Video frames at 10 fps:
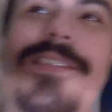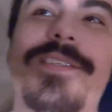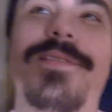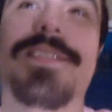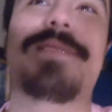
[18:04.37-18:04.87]
as
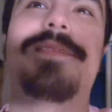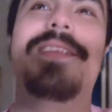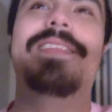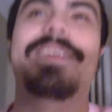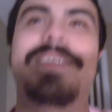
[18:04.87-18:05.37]
doing
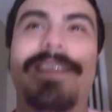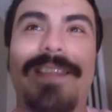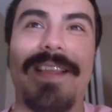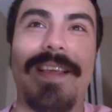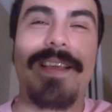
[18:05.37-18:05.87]
something like
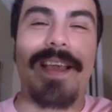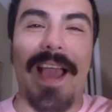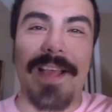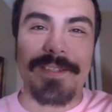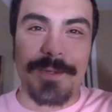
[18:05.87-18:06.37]

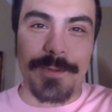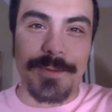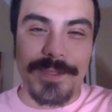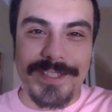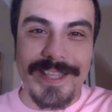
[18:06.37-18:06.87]
as
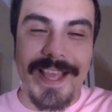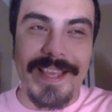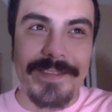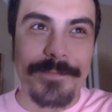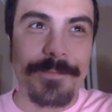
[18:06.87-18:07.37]
cool as
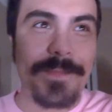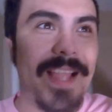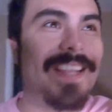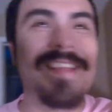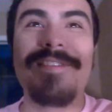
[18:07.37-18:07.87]
that.
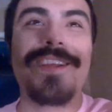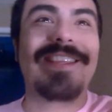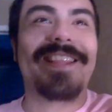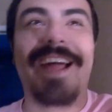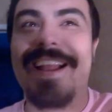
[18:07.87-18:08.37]
I can never get
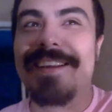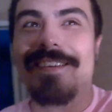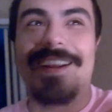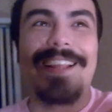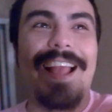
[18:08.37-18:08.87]
the lighting
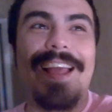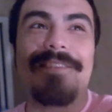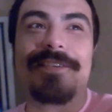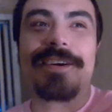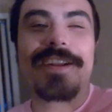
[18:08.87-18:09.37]
right
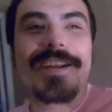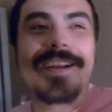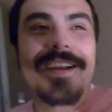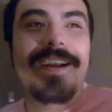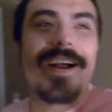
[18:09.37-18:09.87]
ever.
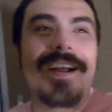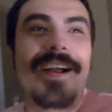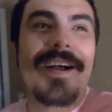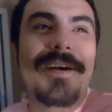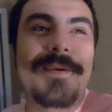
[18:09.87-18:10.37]

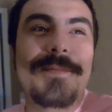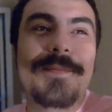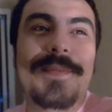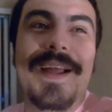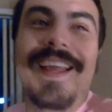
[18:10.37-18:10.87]

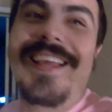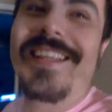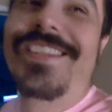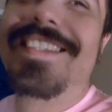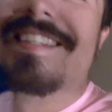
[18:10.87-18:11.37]

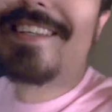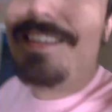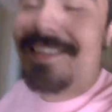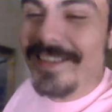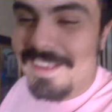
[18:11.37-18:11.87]
But
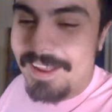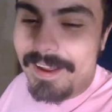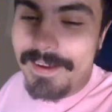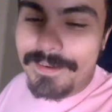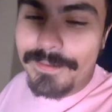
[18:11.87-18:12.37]

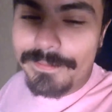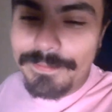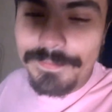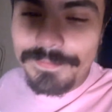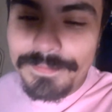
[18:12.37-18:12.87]

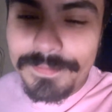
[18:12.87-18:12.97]
um,